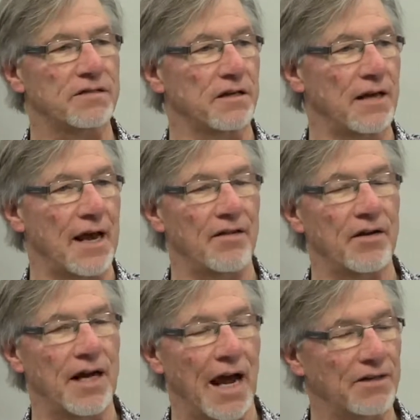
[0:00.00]
a lot of the
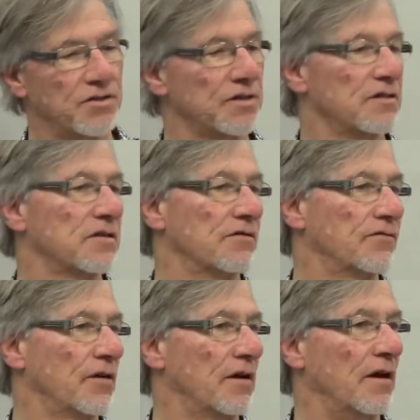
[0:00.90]
conscience of,
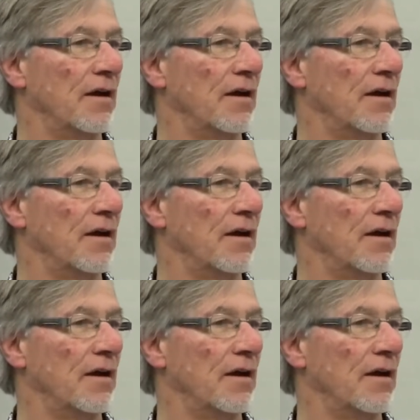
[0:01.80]
uh,